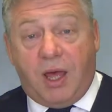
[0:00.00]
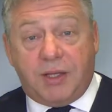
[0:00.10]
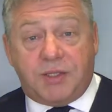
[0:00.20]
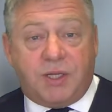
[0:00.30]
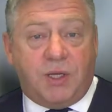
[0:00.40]
I
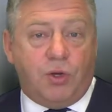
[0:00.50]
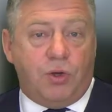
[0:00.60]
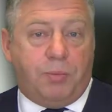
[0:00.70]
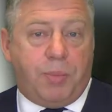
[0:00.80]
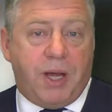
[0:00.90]
see
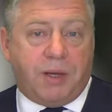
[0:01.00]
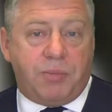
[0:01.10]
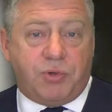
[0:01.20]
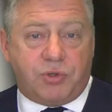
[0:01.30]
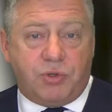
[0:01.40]
her bag
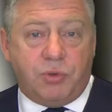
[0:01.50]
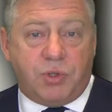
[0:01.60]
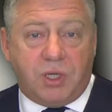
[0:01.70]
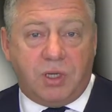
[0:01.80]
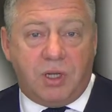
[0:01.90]

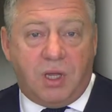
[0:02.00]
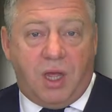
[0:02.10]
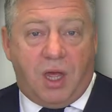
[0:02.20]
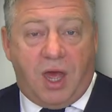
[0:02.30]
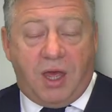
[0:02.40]
protruding,
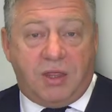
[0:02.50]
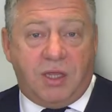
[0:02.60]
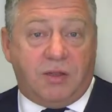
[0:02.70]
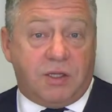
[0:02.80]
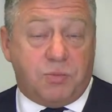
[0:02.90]
I
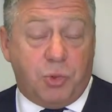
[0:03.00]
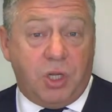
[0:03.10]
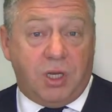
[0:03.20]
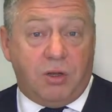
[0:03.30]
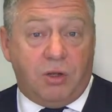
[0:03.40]
think there's
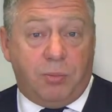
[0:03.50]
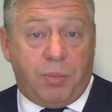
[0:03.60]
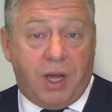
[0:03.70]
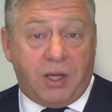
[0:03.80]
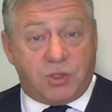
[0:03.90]
money in her
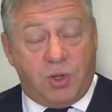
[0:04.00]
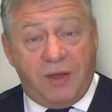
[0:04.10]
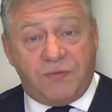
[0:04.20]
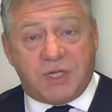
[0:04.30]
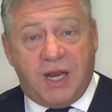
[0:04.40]
bag, so
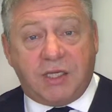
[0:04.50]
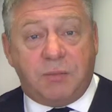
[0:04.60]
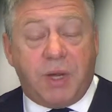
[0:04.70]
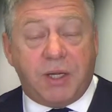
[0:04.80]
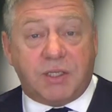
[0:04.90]
I've
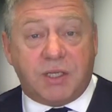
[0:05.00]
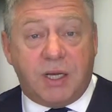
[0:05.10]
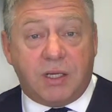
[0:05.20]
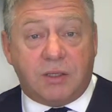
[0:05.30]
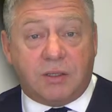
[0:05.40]
selected my
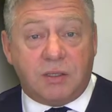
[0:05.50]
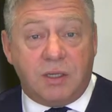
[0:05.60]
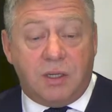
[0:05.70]
target.